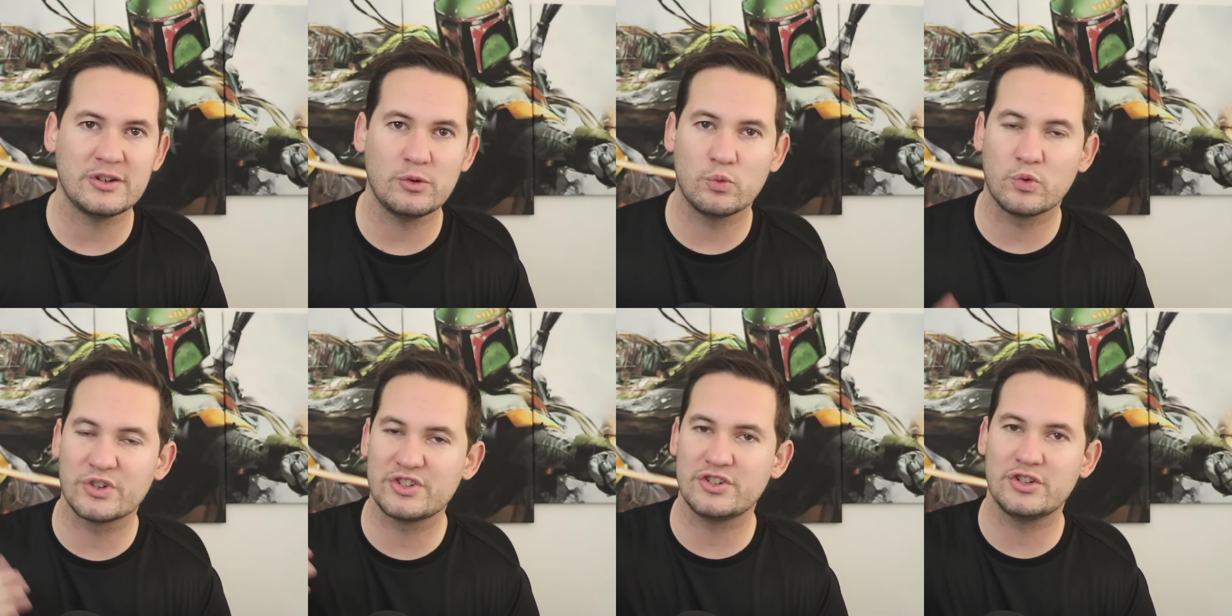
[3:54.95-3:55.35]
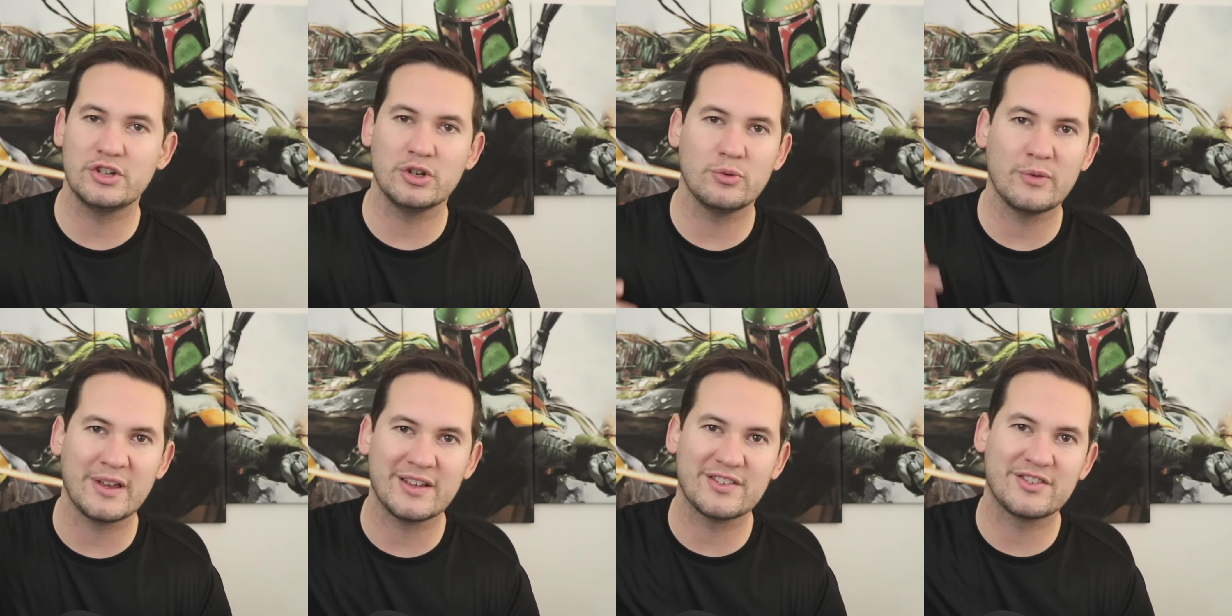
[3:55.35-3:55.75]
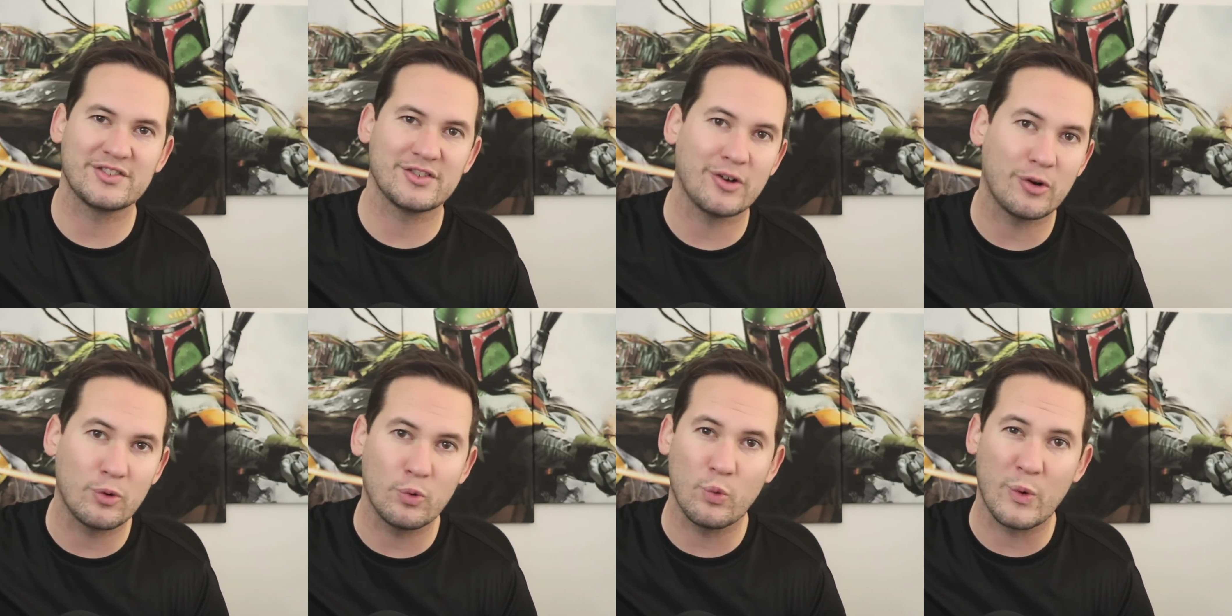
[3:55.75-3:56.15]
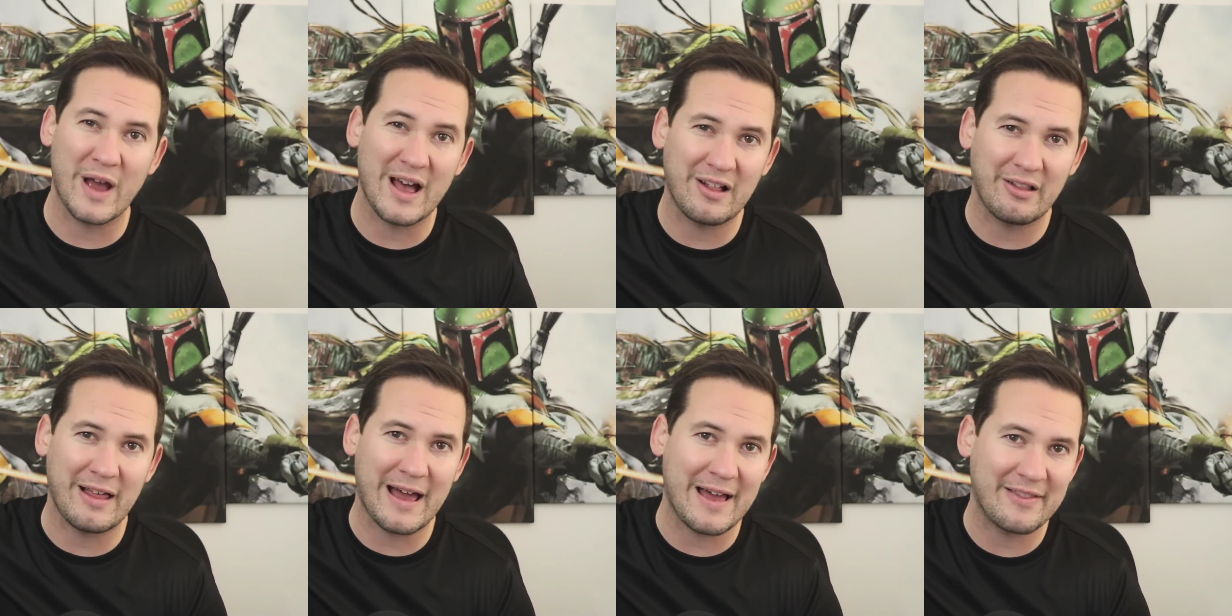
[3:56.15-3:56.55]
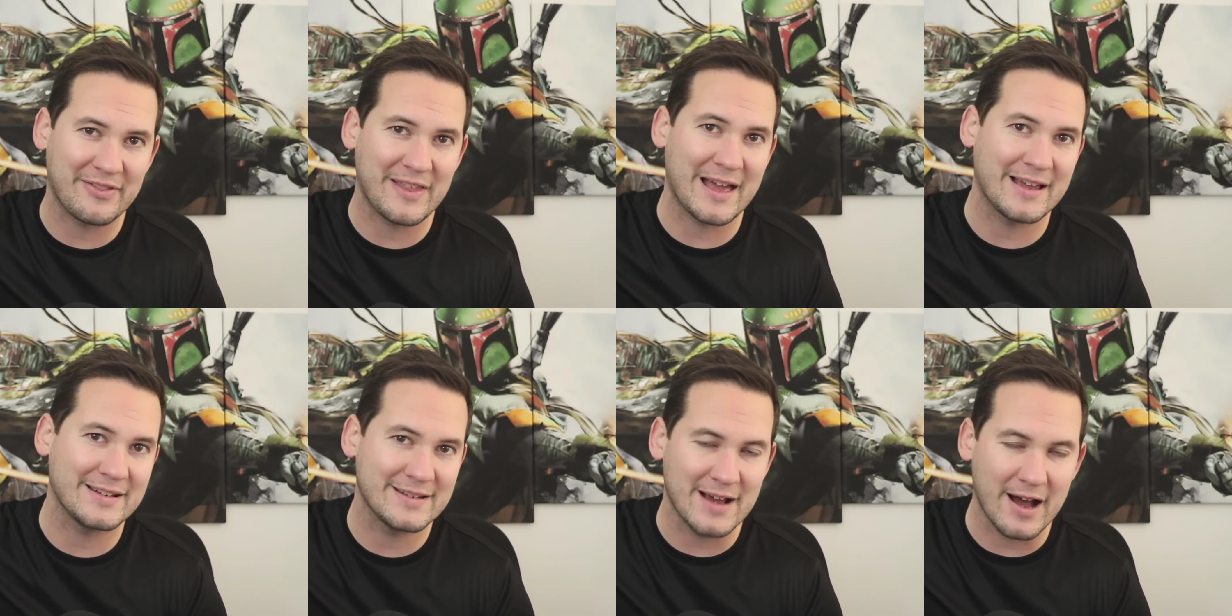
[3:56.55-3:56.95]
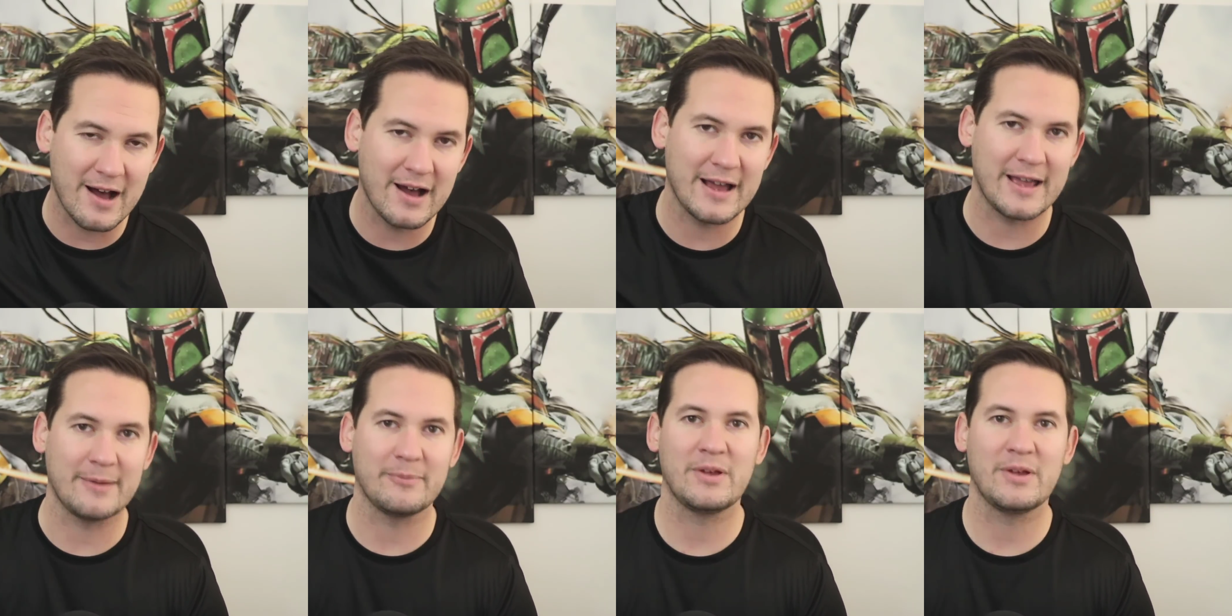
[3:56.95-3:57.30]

was doing so well at that time.